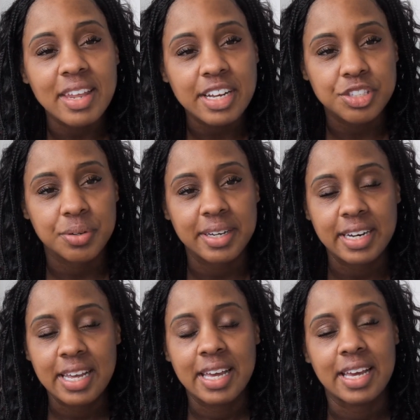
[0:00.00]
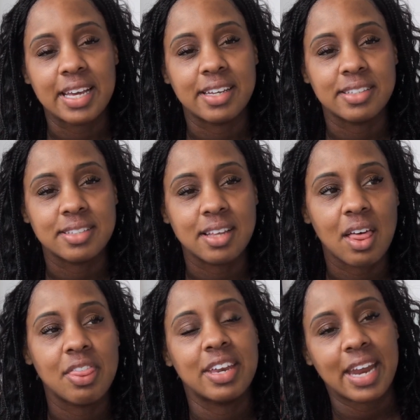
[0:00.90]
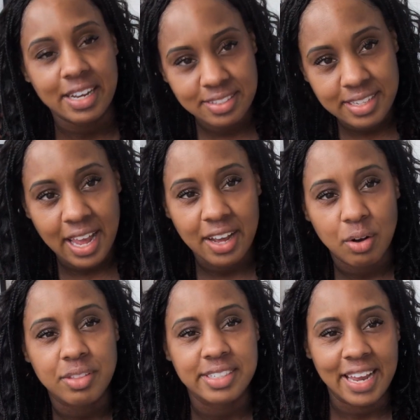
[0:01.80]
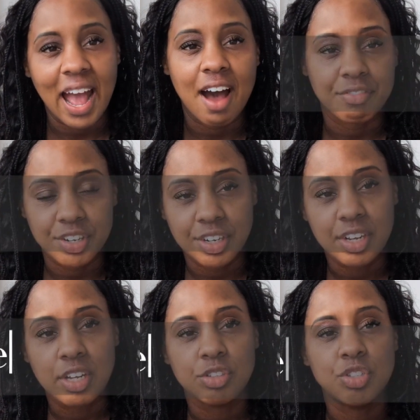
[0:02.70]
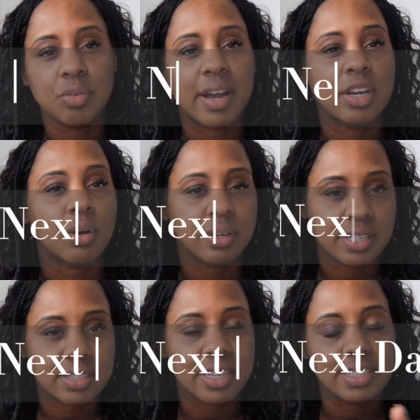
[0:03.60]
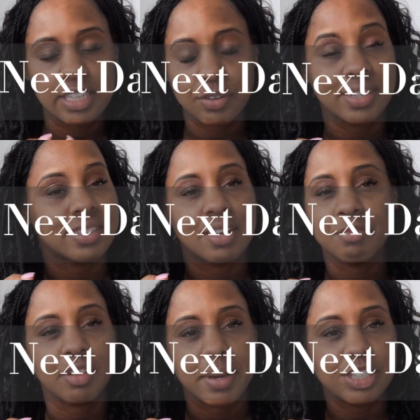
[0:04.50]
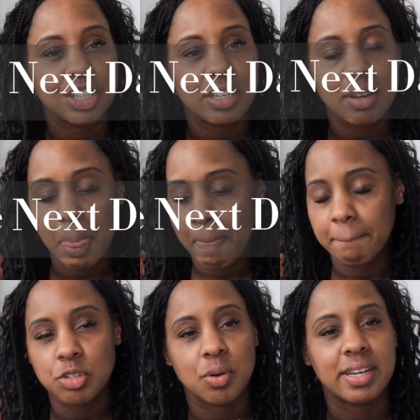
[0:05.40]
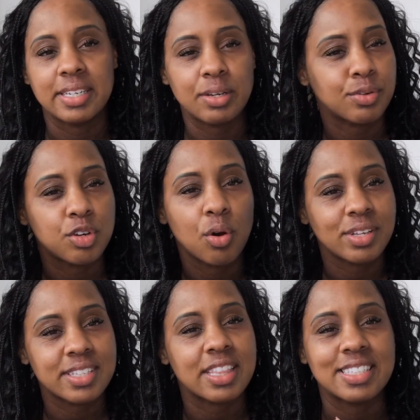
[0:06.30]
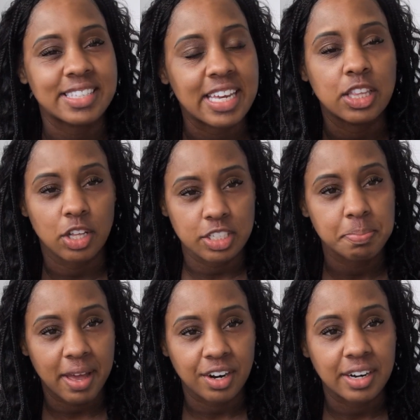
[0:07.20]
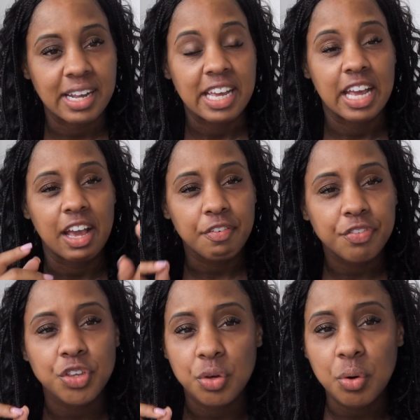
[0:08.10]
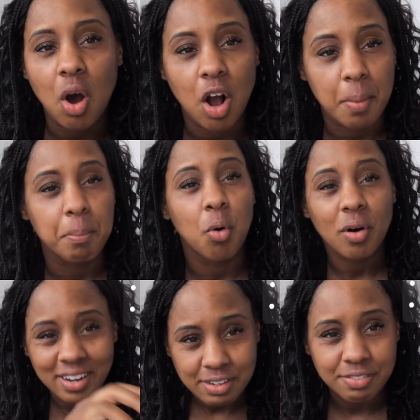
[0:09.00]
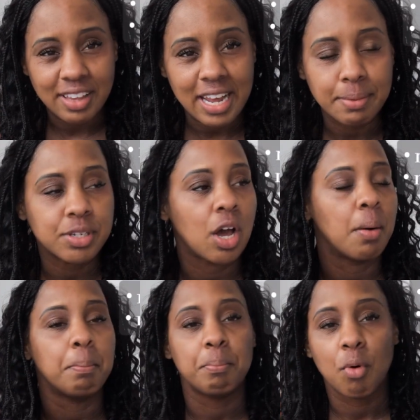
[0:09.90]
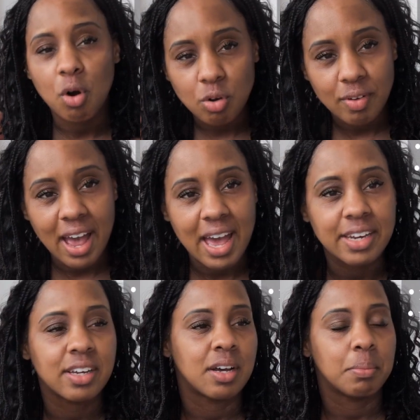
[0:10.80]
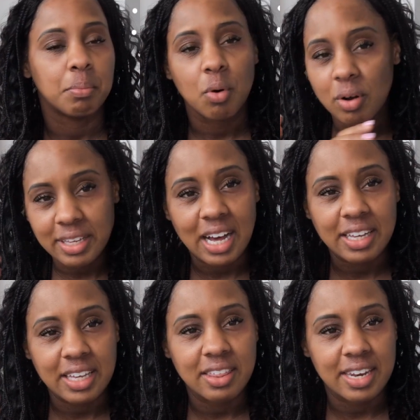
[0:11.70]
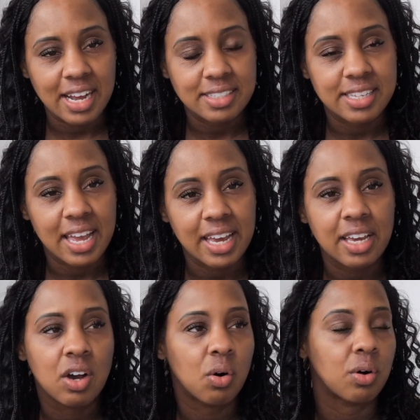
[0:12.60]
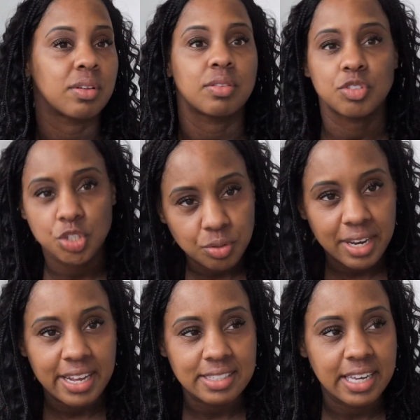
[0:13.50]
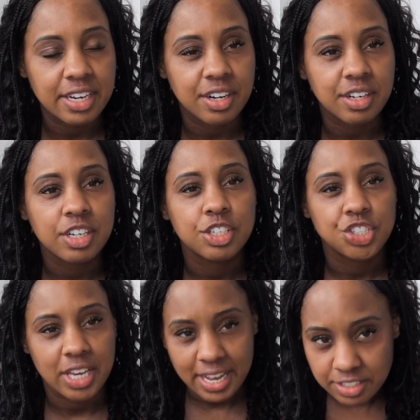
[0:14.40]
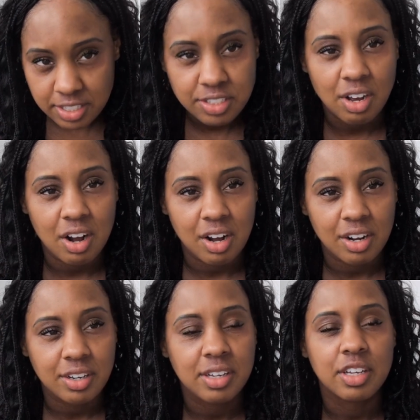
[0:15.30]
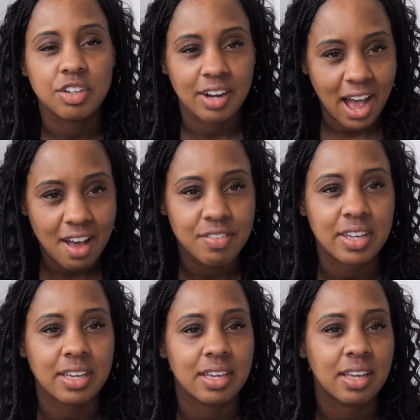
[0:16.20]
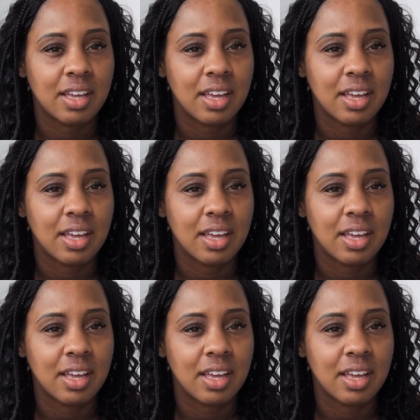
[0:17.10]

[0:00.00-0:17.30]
that I do it is the next day or the day after. Do I notice a decrease in inflammation? Do I notice that the skin looks better? If you are more inflamed, more red, more yucky the next day or 2 days later, chances are you're having